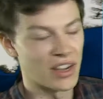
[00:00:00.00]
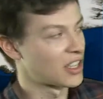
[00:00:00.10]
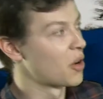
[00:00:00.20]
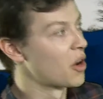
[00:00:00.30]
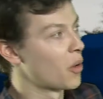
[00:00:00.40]

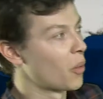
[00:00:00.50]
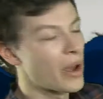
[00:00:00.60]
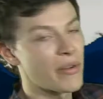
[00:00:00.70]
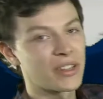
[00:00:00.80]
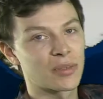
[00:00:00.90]
so
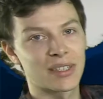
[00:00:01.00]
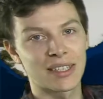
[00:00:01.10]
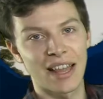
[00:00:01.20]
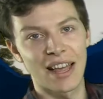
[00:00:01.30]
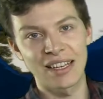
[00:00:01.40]
we're in some
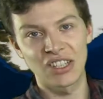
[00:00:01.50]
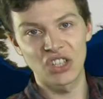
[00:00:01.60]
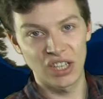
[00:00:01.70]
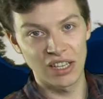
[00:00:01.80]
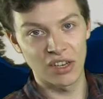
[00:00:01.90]
slightly
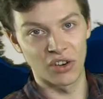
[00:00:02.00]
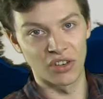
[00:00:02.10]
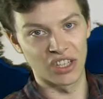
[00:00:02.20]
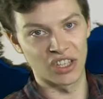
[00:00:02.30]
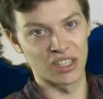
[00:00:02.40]
chillier
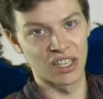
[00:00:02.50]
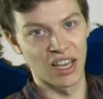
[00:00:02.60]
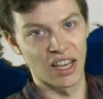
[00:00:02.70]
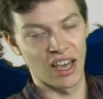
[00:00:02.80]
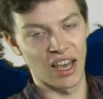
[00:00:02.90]
conditions
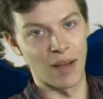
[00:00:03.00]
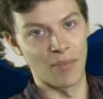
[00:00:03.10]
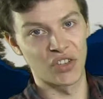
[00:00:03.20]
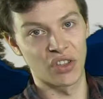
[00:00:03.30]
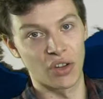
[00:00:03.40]

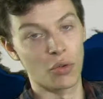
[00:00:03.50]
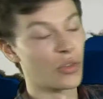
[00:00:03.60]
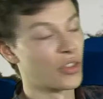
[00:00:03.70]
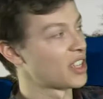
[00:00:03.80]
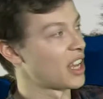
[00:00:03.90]
to the
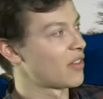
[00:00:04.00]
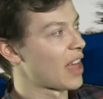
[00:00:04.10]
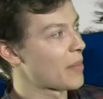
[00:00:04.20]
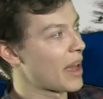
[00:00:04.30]
northern side of that.